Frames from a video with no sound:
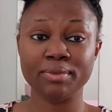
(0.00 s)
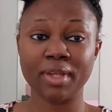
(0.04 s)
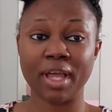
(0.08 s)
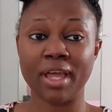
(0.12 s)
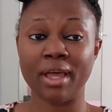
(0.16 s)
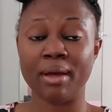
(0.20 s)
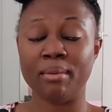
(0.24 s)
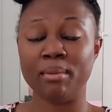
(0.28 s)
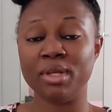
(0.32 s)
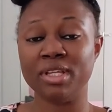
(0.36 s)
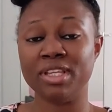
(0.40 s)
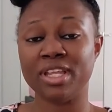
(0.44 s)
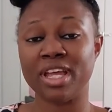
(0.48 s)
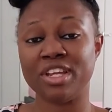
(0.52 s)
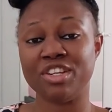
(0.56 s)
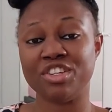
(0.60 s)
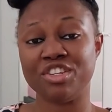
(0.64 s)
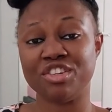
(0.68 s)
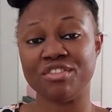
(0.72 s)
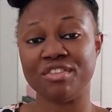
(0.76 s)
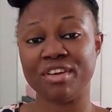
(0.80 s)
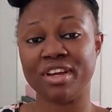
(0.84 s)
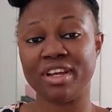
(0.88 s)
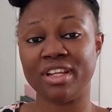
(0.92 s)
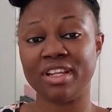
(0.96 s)
I am a
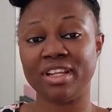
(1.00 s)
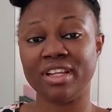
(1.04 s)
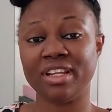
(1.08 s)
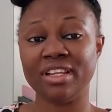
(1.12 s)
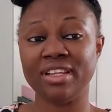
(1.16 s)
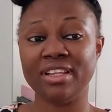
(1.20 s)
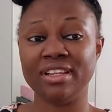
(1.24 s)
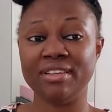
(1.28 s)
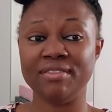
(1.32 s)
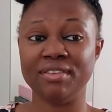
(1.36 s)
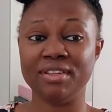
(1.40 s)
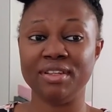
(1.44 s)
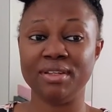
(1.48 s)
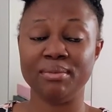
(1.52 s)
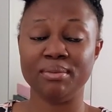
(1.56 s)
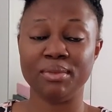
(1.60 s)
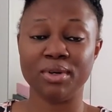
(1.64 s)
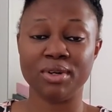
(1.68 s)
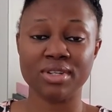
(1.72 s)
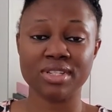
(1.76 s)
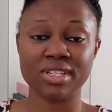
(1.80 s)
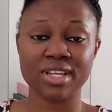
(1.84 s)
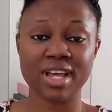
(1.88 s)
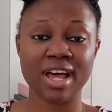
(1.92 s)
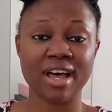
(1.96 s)
Nigerian living in
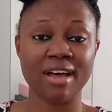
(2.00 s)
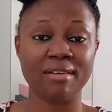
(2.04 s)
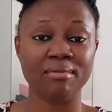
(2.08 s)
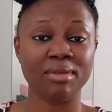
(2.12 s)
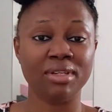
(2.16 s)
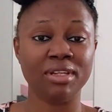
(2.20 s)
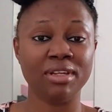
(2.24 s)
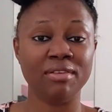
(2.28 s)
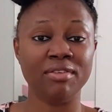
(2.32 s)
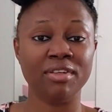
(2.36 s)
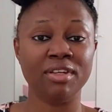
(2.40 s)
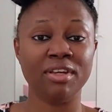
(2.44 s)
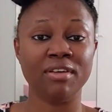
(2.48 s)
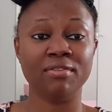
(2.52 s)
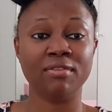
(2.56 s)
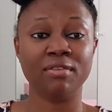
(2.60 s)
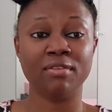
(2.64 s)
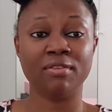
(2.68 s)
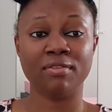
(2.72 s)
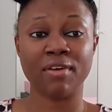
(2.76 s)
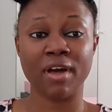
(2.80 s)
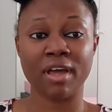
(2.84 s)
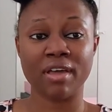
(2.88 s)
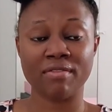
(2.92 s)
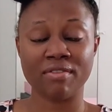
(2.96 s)
Malta. I've been living here for
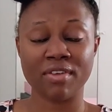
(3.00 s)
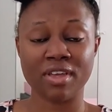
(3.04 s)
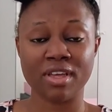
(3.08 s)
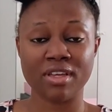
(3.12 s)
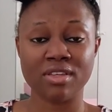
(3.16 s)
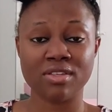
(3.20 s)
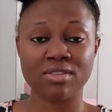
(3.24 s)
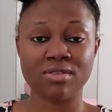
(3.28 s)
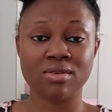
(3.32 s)
5 years.